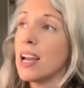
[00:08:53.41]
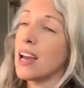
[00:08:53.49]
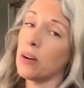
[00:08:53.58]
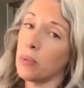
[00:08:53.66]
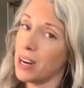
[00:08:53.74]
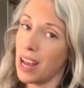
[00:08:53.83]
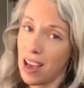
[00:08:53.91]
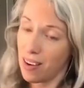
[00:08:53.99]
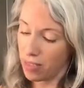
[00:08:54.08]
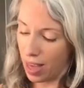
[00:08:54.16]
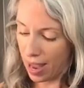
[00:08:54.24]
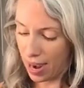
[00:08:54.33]
I don't wanna
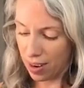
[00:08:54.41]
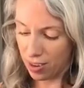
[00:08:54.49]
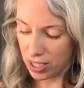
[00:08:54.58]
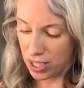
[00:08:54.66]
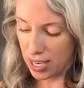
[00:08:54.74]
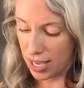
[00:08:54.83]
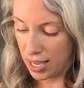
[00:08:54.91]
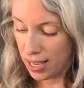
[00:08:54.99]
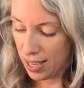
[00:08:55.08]
have that energy,